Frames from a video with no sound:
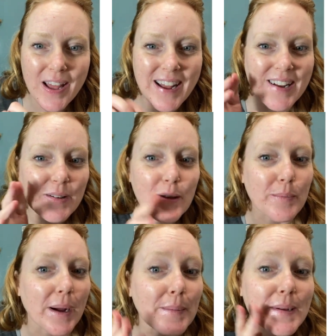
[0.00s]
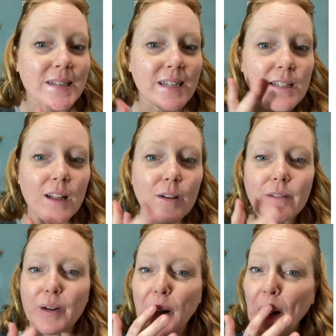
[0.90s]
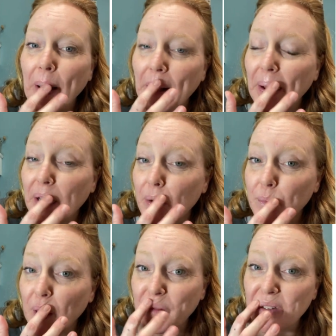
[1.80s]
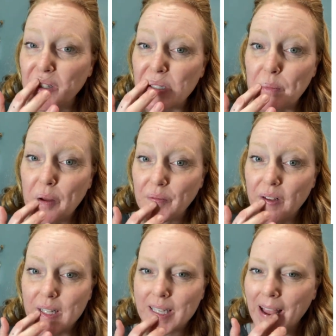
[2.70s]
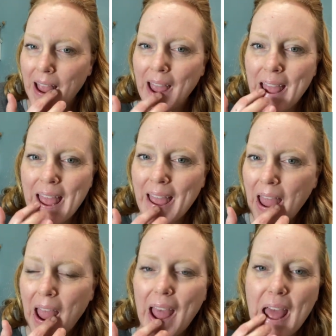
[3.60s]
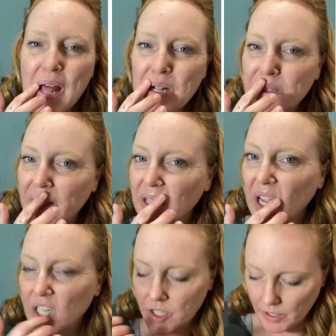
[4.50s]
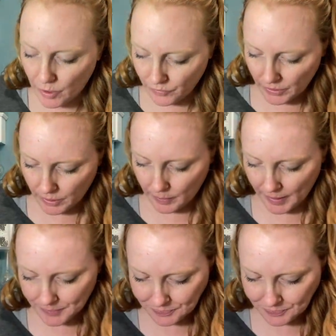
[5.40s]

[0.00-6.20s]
You get poppy seeds all over. You can have breakfast, muffins. And I just let that chill out for a little bit.